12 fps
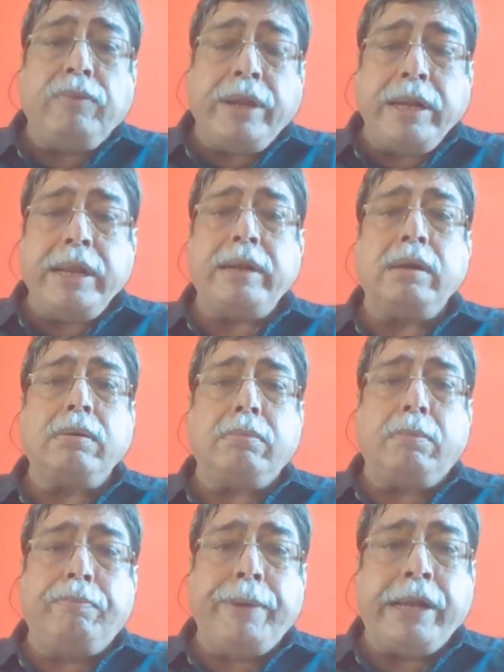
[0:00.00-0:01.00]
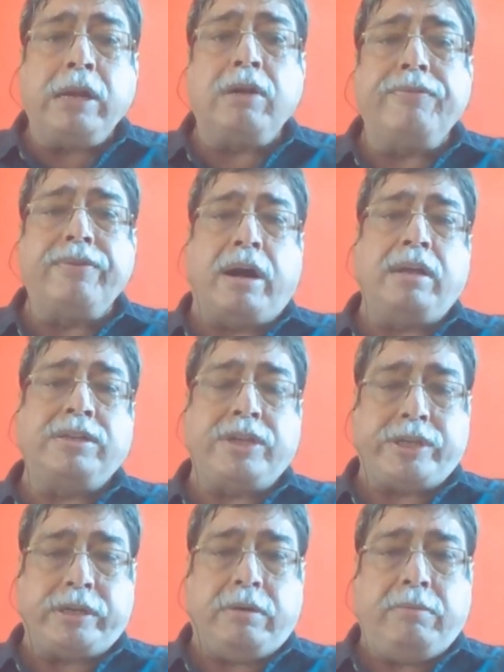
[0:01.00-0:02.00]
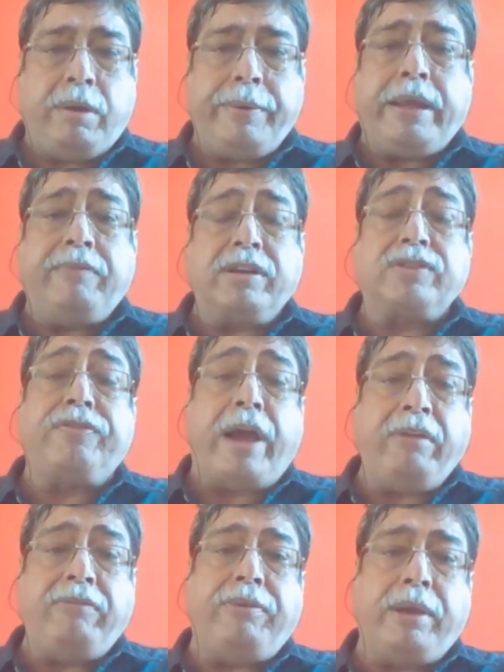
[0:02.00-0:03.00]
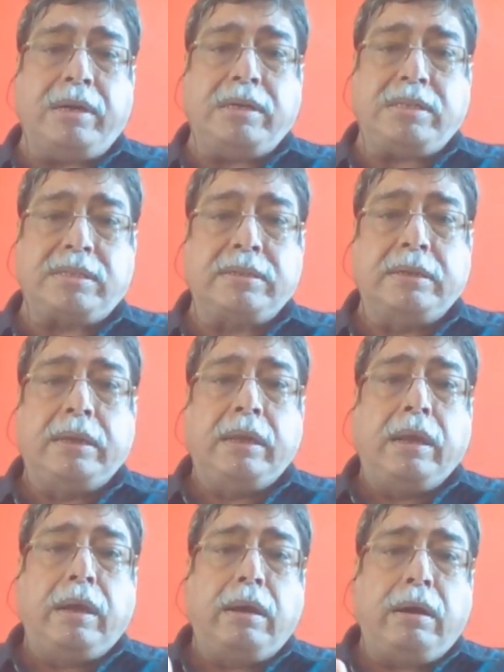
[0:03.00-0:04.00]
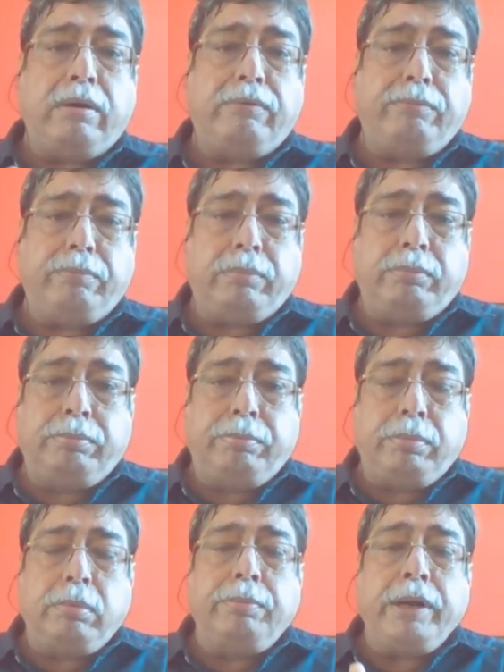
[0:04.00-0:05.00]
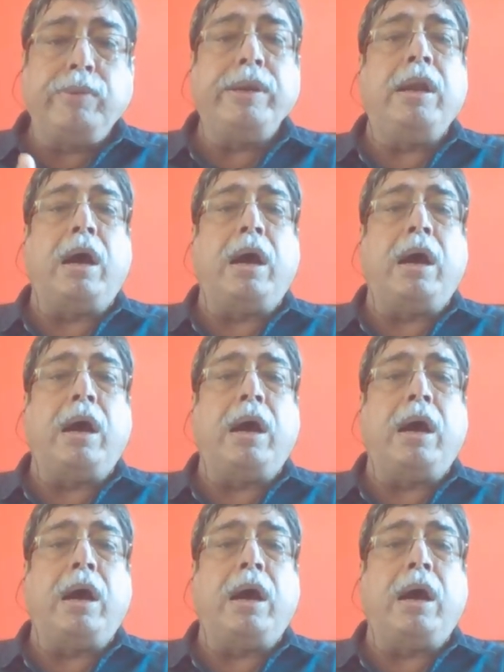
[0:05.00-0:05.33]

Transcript: we need a period of transition. Maybe give us five years um, between